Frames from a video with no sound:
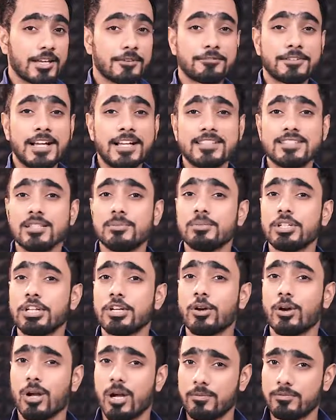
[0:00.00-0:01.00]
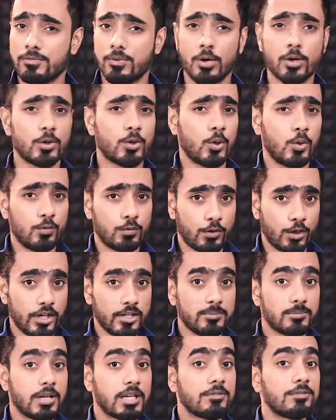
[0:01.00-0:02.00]
If that's something you're up for, go for
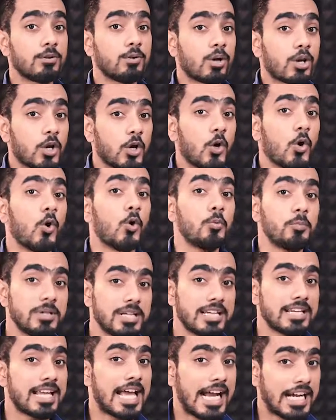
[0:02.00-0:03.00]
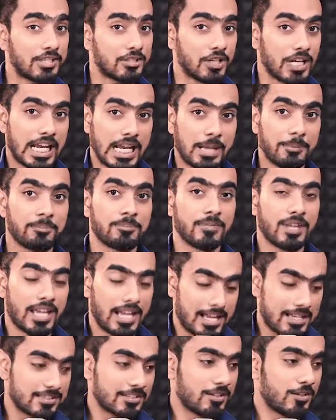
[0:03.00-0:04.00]
it. But if you want to open it actually
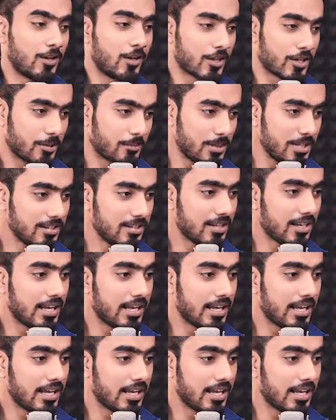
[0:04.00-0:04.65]
as a document,